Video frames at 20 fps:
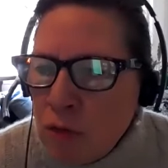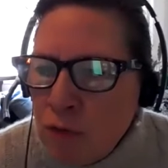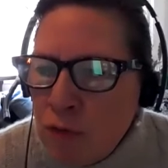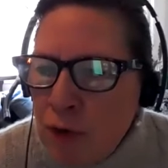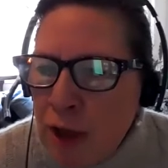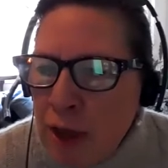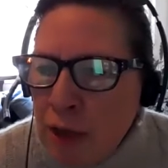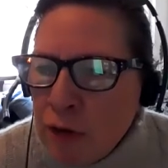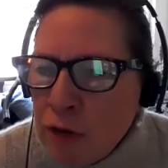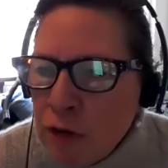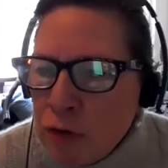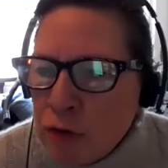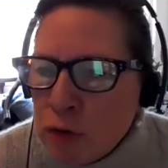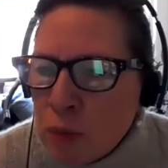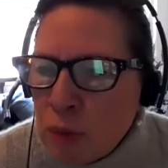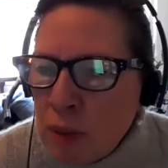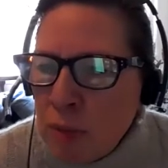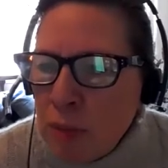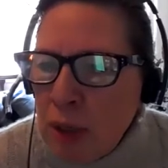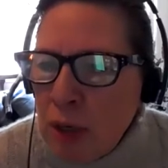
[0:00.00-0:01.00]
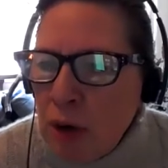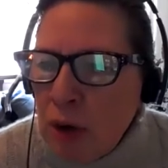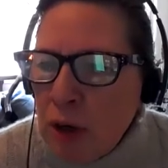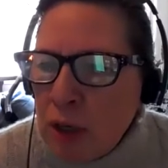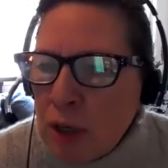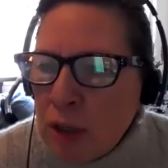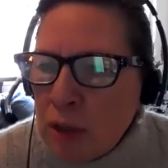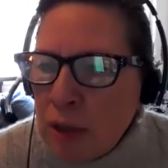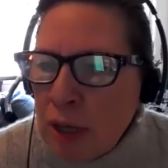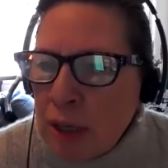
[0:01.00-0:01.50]
or values when
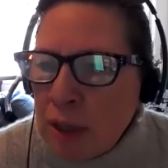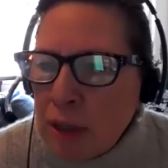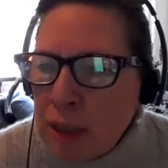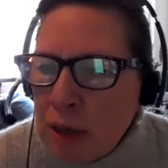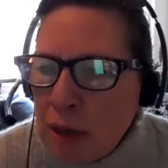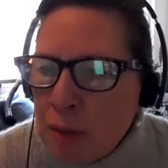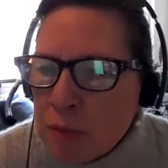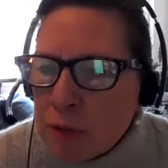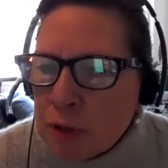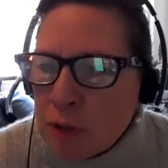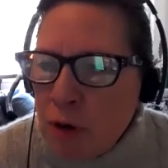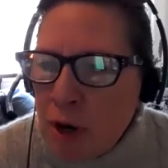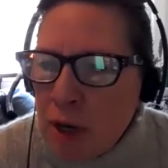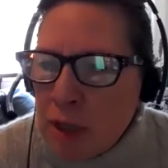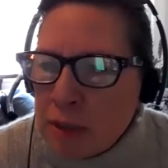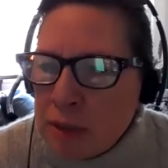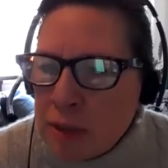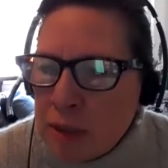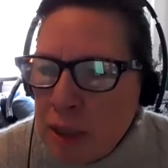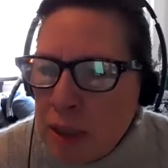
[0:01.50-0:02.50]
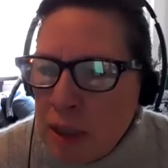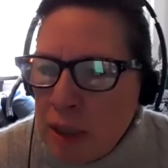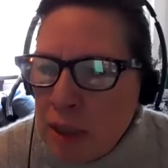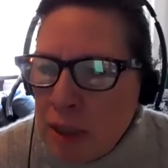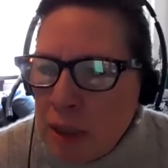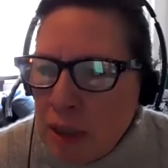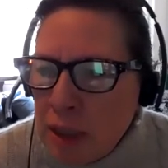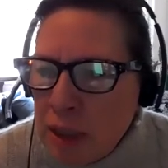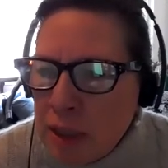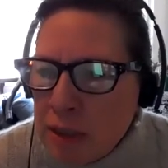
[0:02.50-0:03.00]
America likely comes across
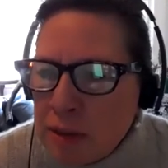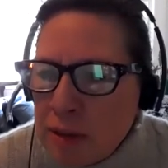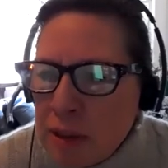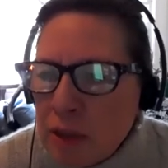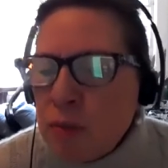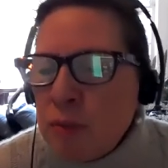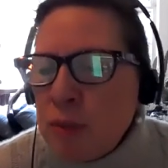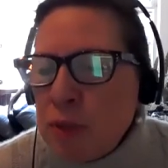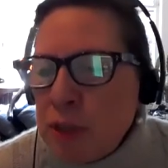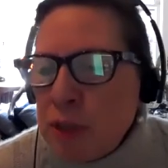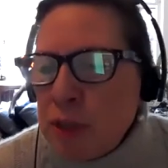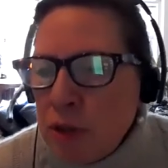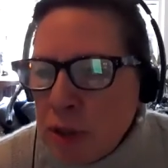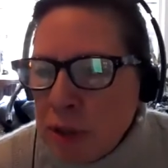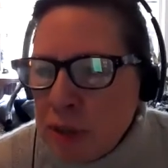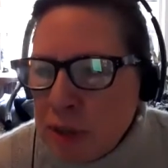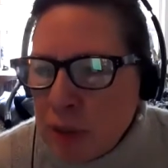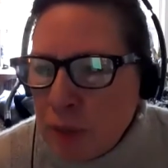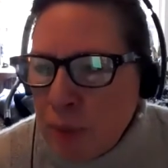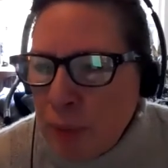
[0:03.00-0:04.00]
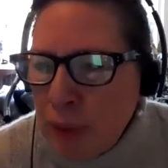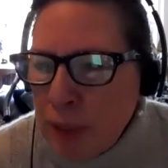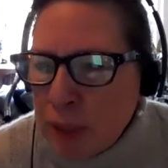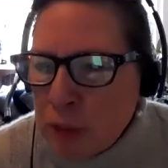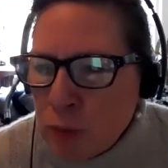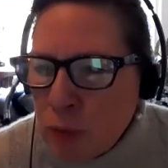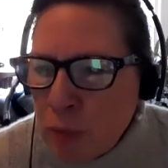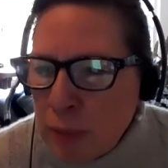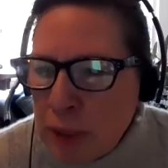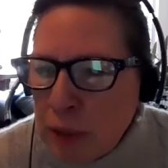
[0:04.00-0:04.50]
as such a materialistic
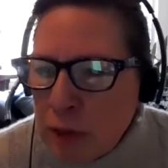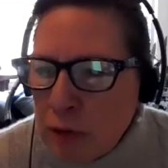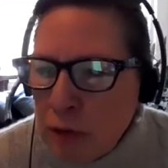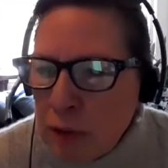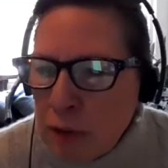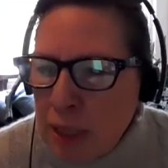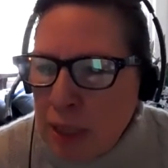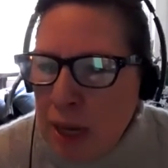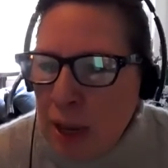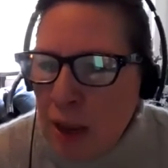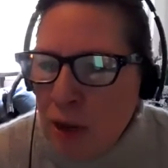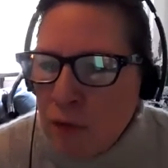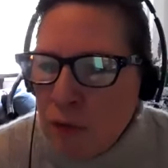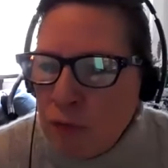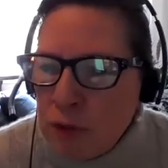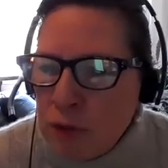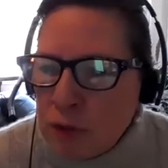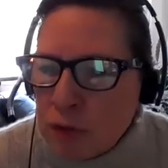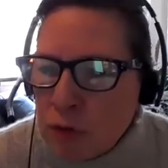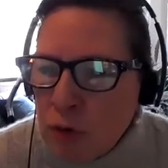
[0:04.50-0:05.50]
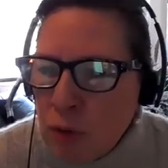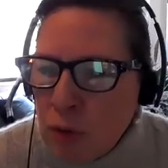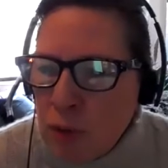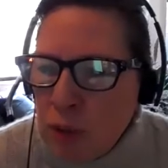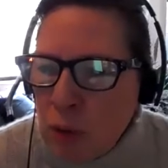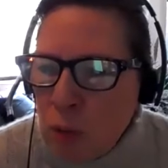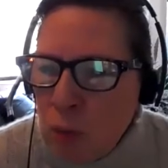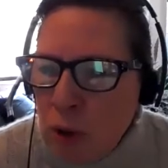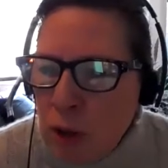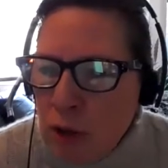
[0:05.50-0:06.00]
place where we clearly have these
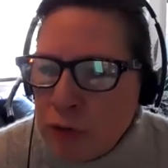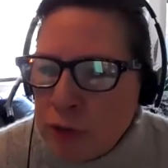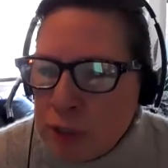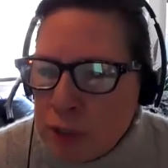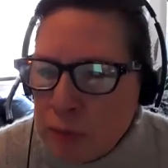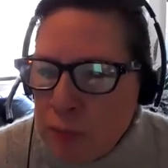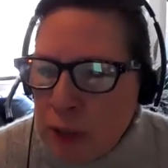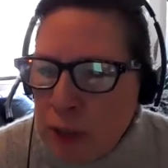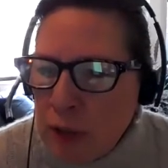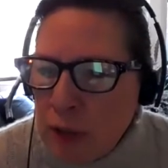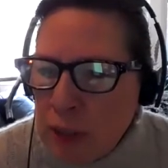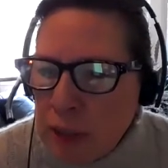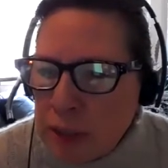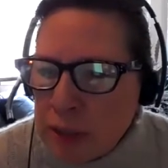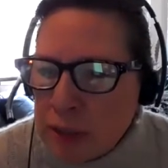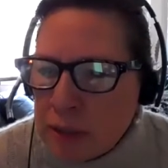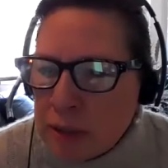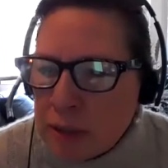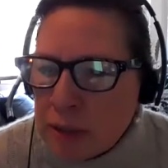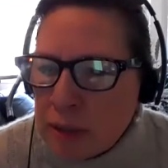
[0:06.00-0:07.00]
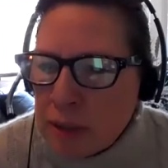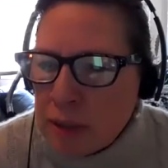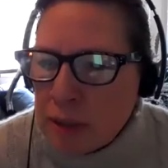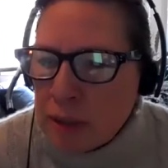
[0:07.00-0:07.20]
growing wealth disparities.